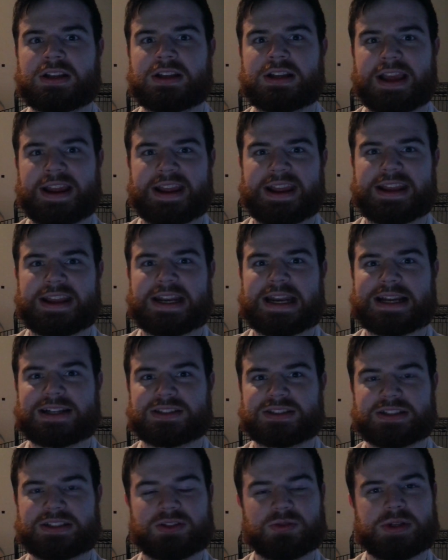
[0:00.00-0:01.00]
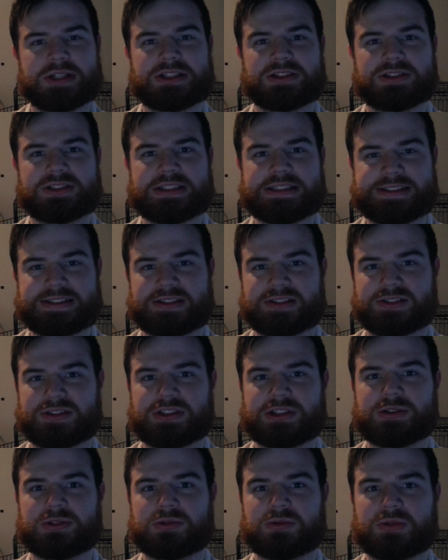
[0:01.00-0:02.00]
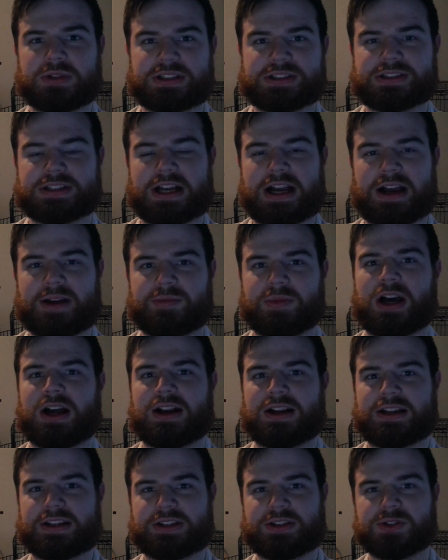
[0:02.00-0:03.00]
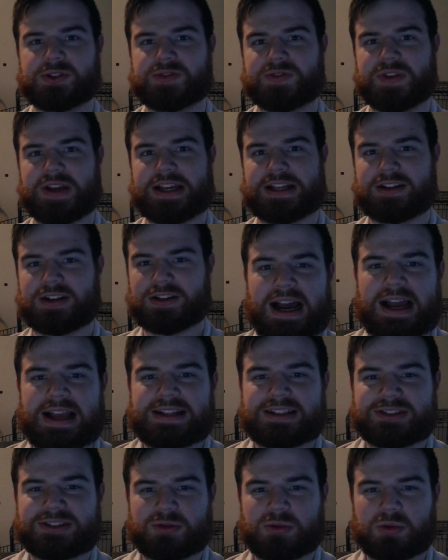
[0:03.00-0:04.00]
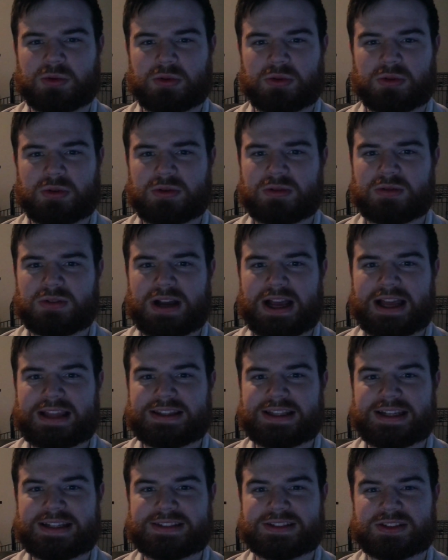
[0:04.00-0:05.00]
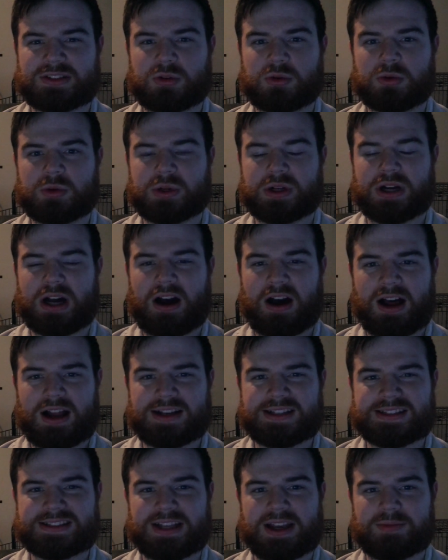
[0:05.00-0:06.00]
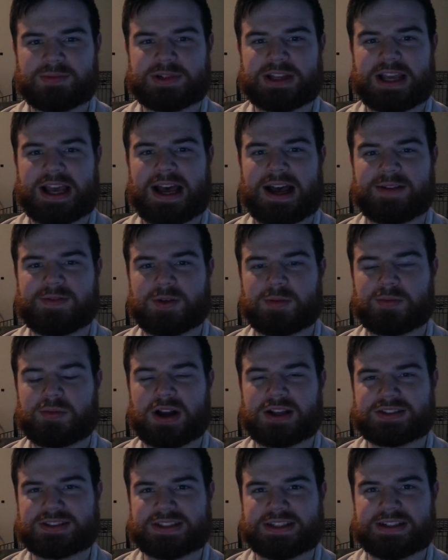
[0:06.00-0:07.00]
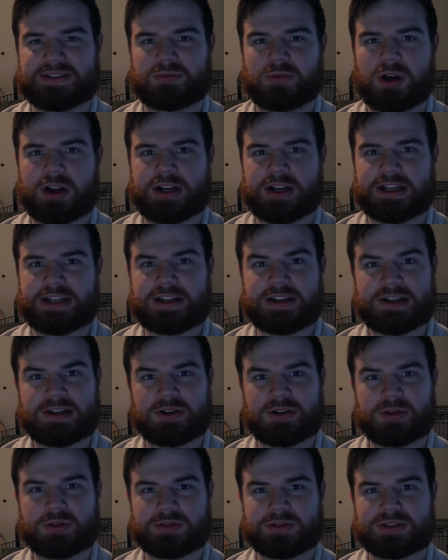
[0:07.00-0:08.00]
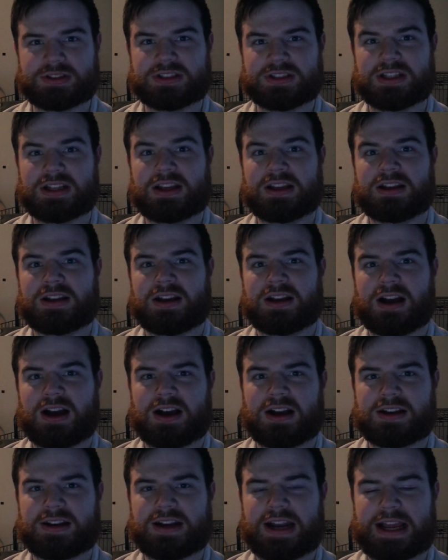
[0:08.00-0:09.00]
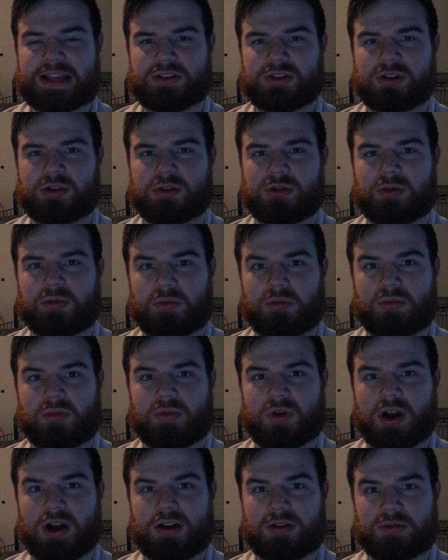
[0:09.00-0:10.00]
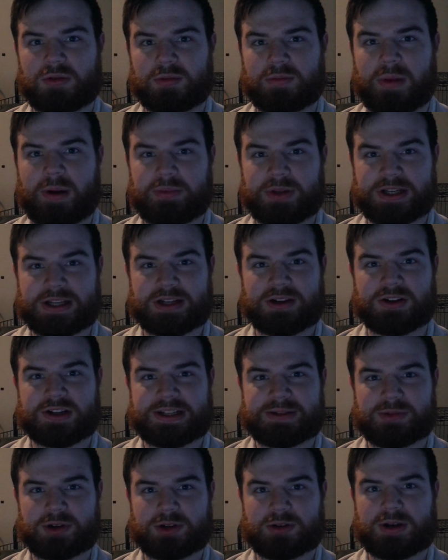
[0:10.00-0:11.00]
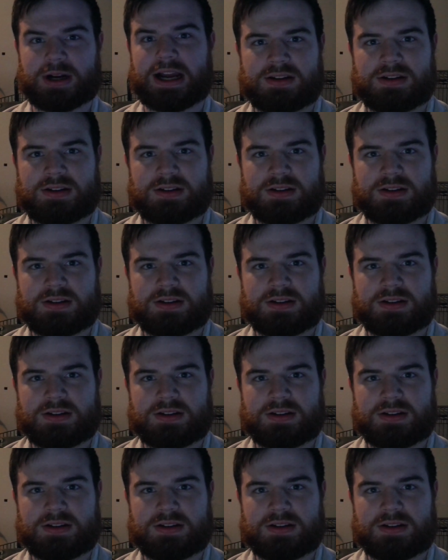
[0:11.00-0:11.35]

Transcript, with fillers: and actually The Witcher Season 2, which I'm not a huge fan of. It's cool. I think it's a cool concept to have a president running who's uh, neither a, a Republican or a Democrat,